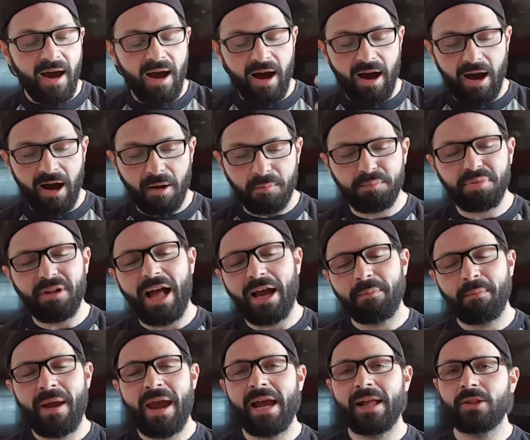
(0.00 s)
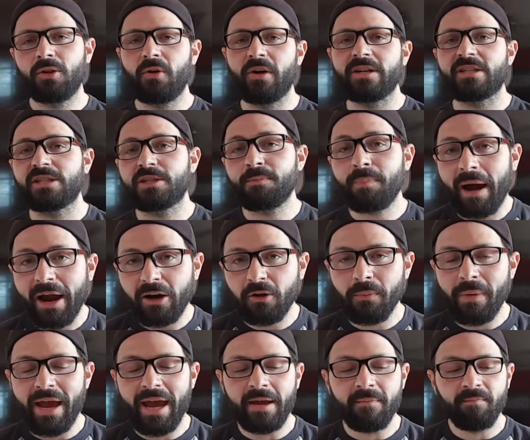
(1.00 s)
Black Panther and
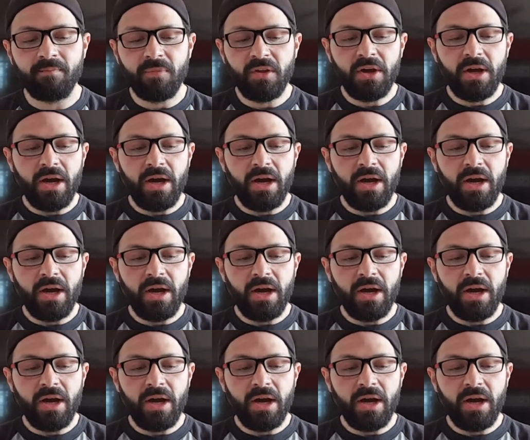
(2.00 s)
Spider-Man.